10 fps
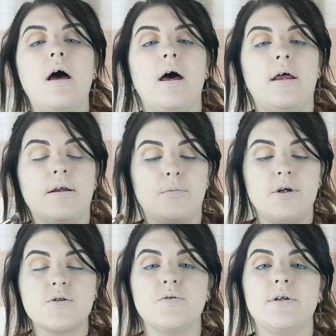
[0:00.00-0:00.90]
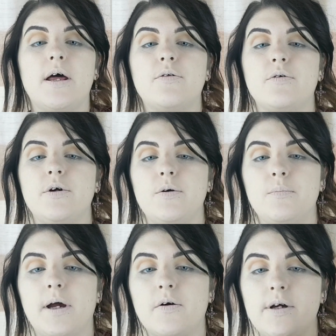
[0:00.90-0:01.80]
and I'm going to run that through
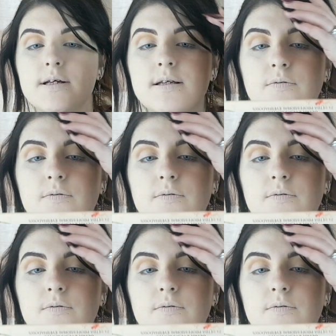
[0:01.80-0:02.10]
my crease.